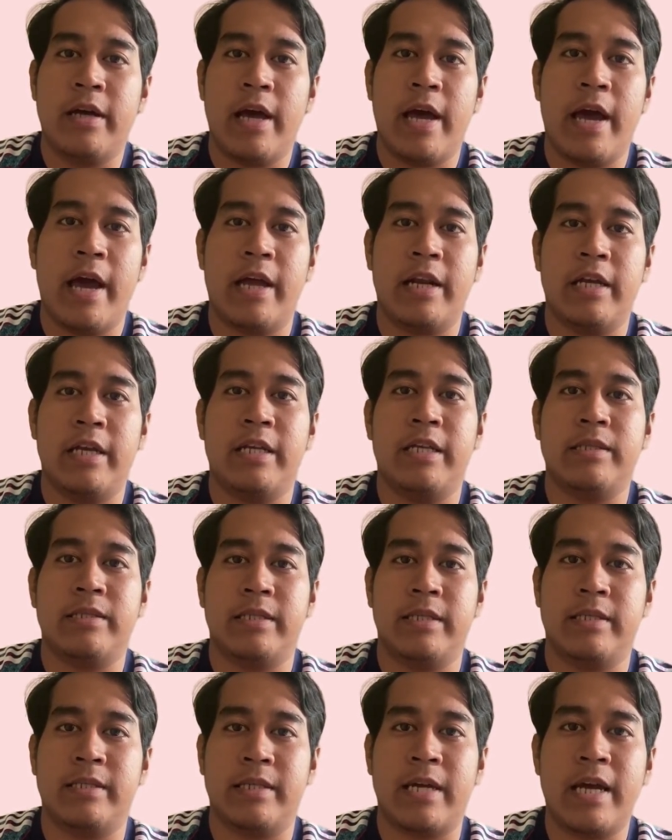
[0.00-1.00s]
and it is
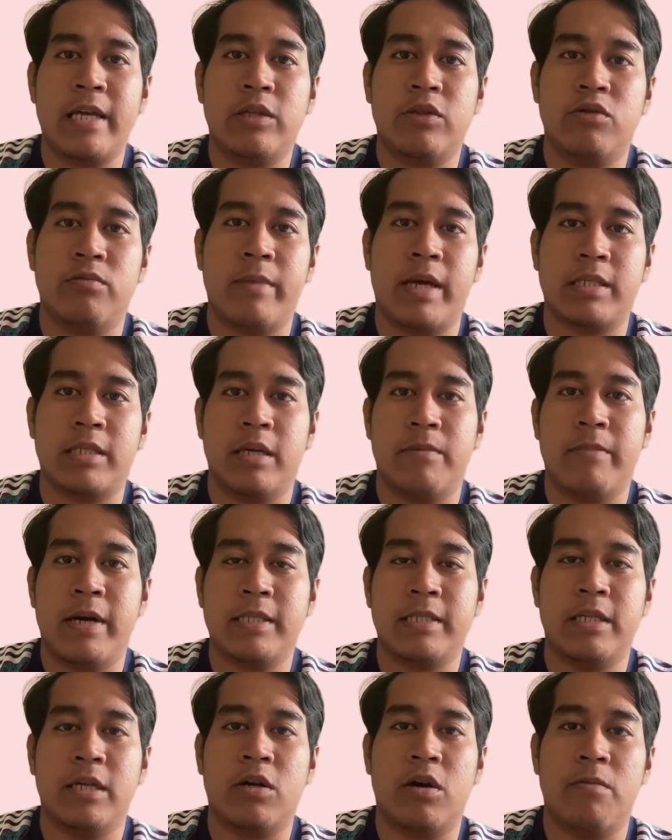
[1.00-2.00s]
designed to maximize
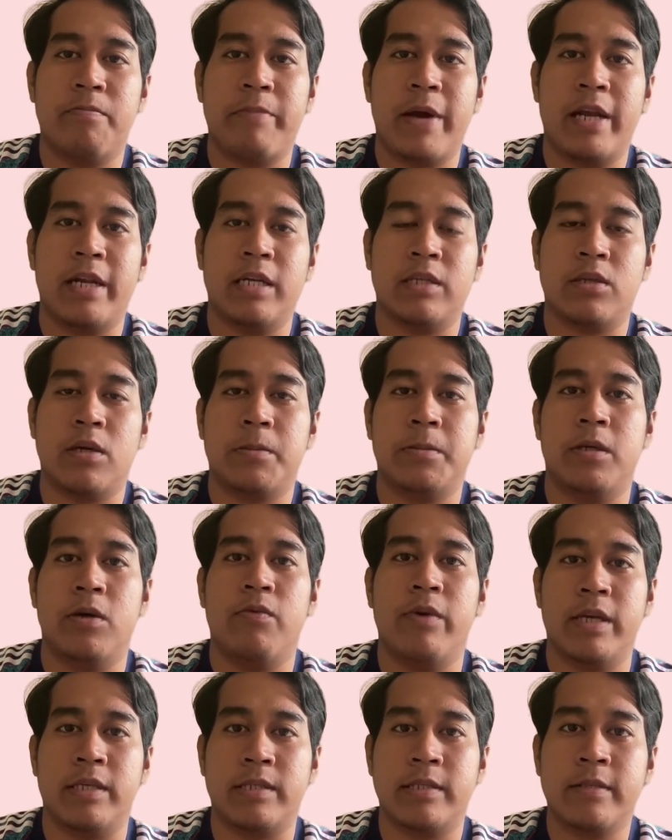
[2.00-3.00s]
the compactness of the
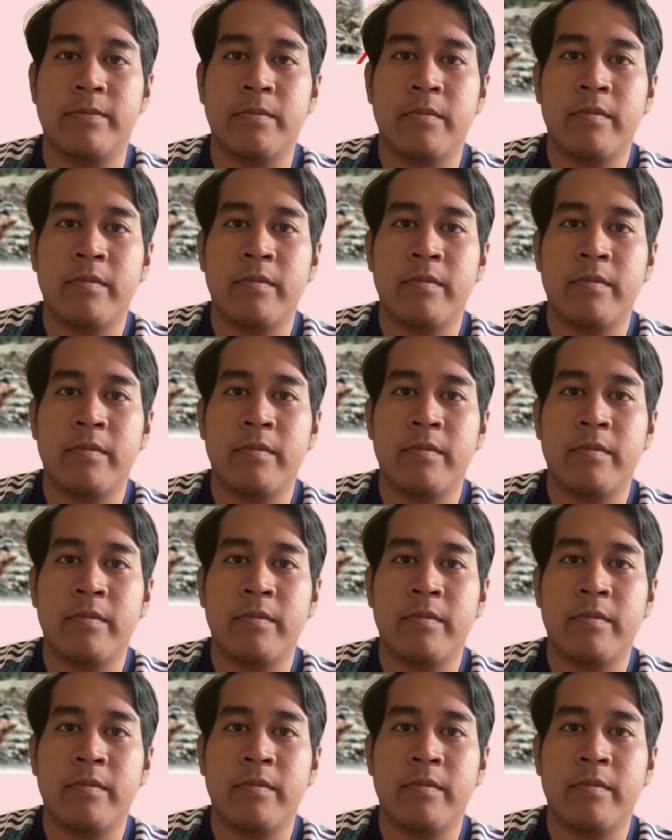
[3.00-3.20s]
waste.